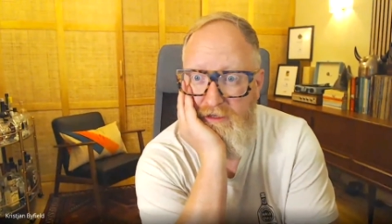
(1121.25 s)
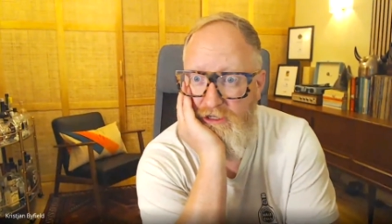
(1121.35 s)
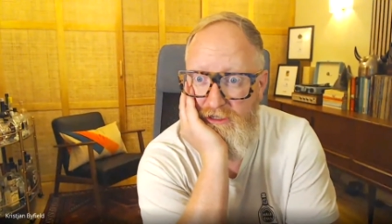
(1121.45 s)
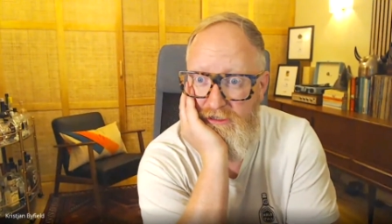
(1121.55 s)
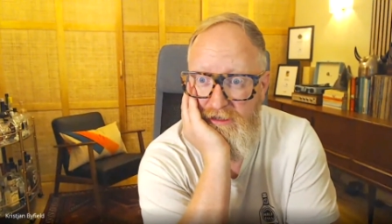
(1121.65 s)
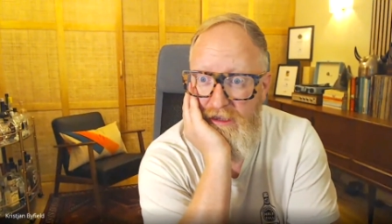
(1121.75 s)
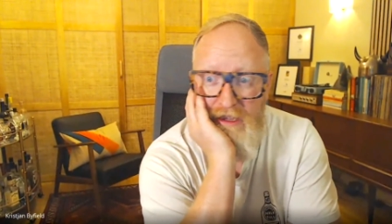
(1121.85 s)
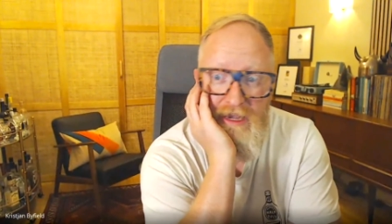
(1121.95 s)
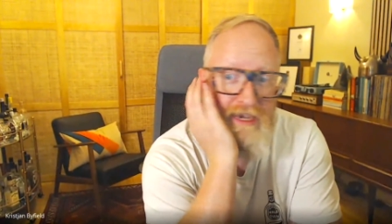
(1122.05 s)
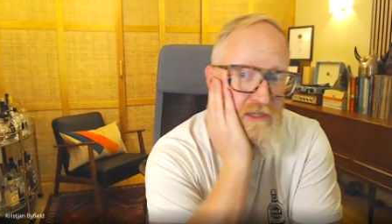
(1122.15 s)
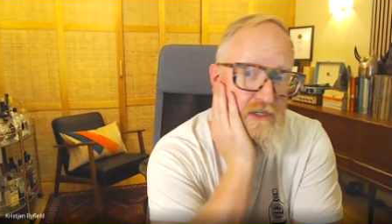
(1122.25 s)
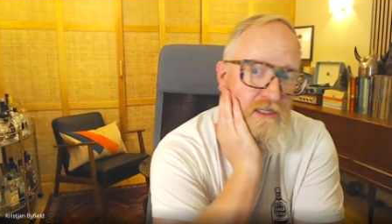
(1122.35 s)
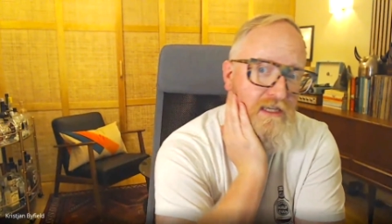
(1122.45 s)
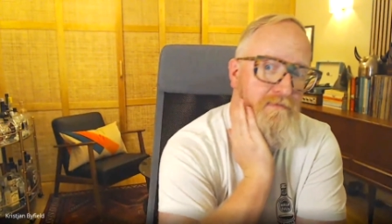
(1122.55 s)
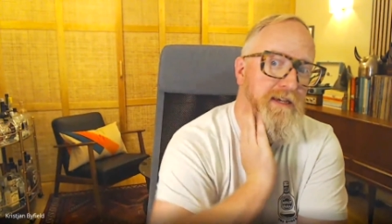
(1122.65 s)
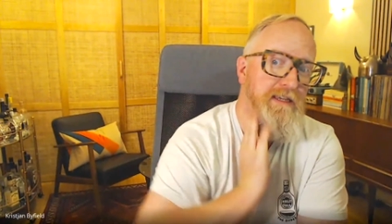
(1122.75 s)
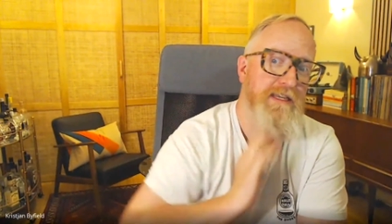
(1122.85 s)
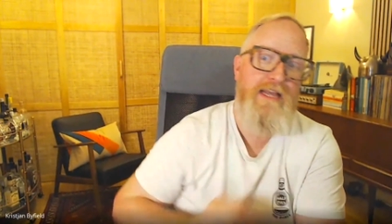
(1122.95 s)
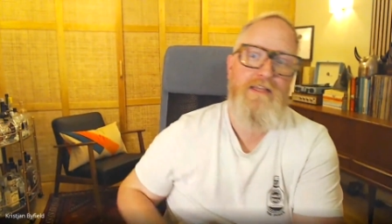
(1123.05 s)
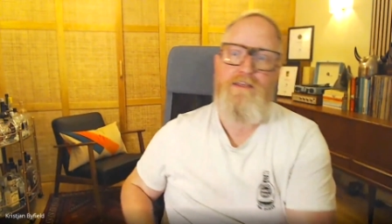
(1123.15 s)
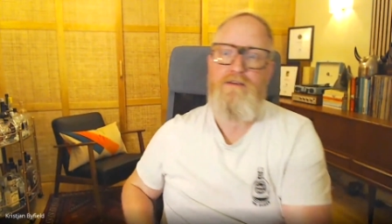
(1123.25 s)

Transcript: It just doesn't make sense.